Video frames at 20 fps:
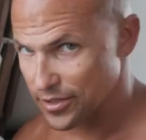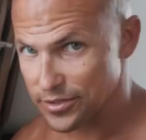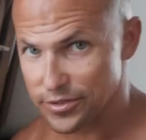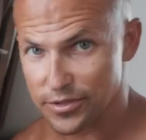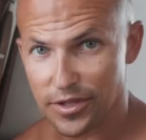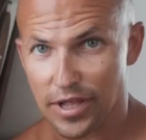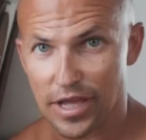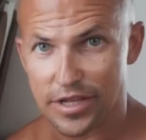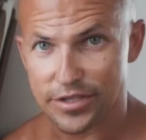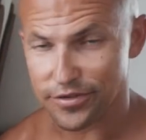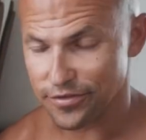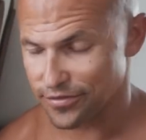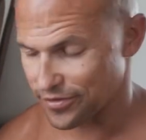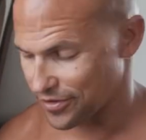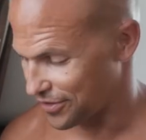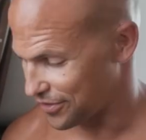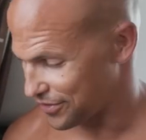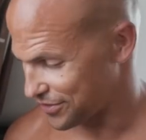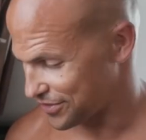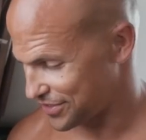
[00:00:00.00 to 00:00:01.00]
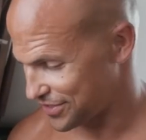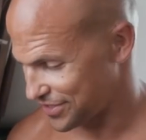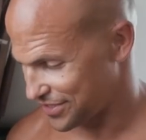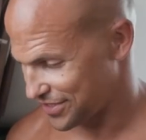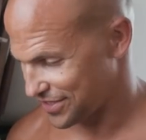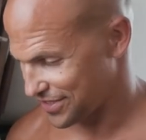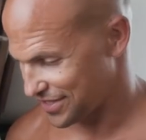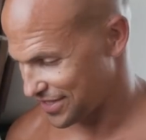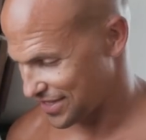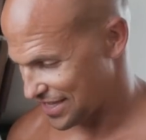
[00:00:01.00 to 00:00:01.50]
So that's a first.
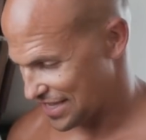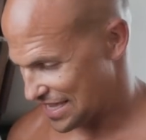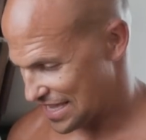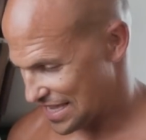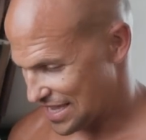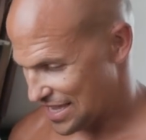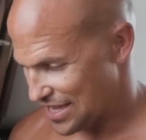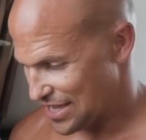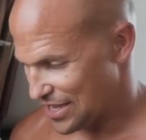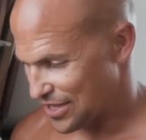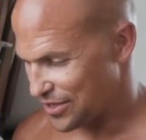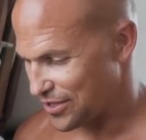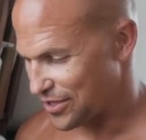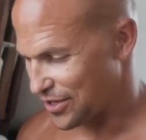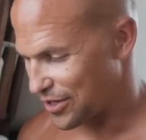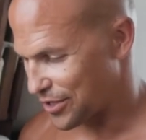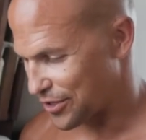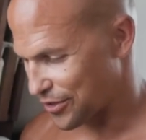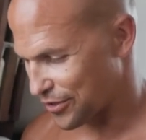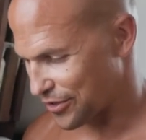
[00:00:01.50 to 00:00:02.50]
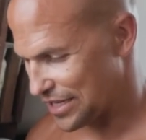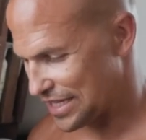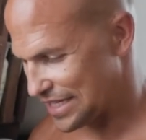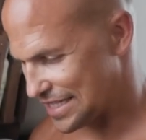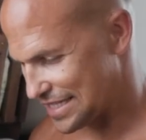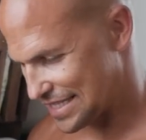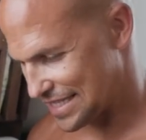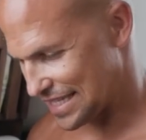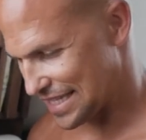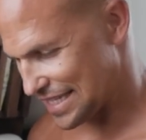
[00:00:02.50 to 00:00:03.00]
The
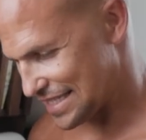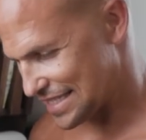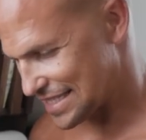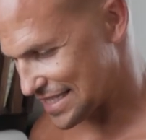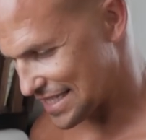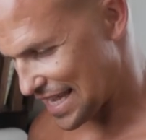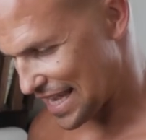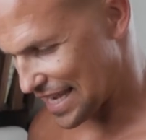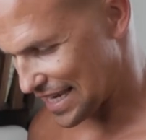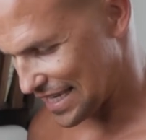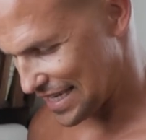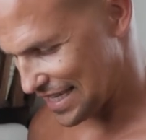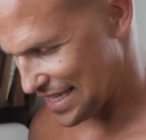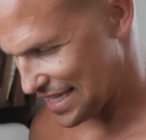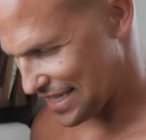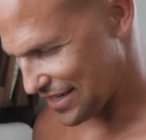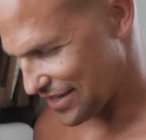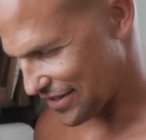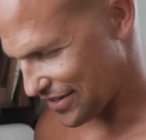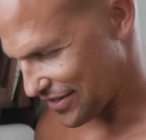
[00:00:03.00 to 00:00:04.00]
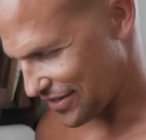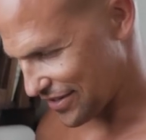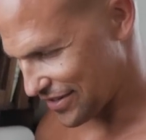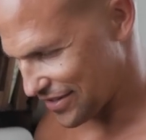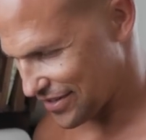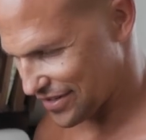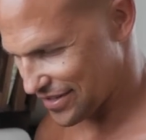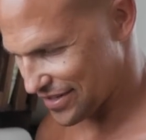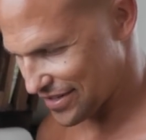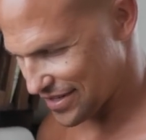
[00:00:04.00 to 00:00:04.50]
grease inside here